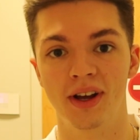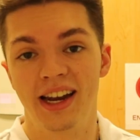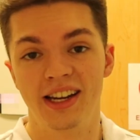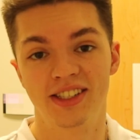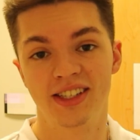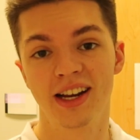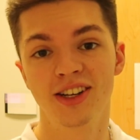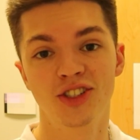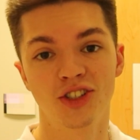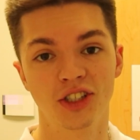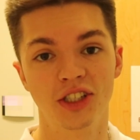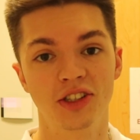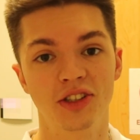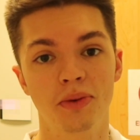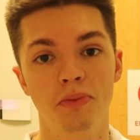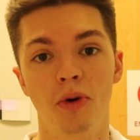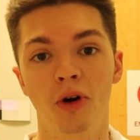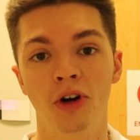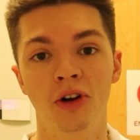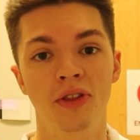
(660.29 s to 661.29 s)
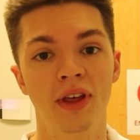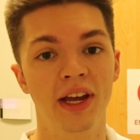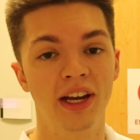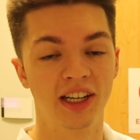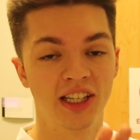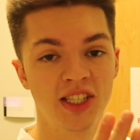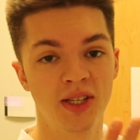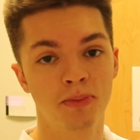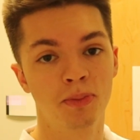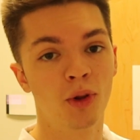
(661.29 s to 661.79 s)
And essentially the more they
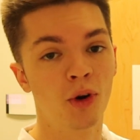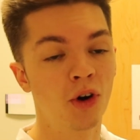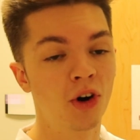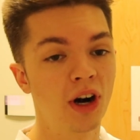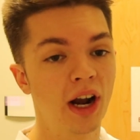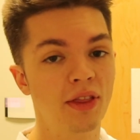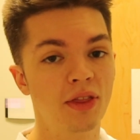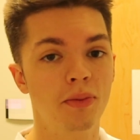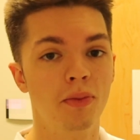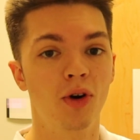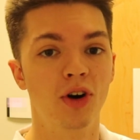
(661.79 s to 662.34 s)
explore and the